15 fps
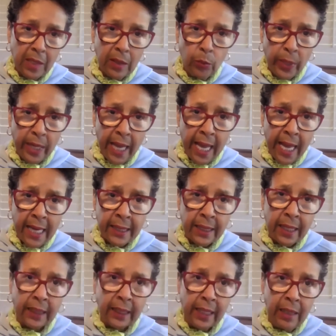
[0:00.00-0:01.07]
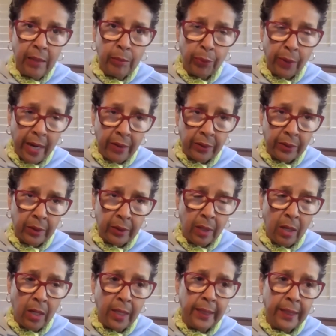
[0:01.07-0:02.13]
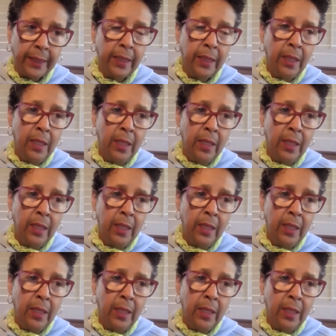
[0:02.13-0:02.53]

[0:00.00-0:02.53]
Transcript: And we had Akeem Browder on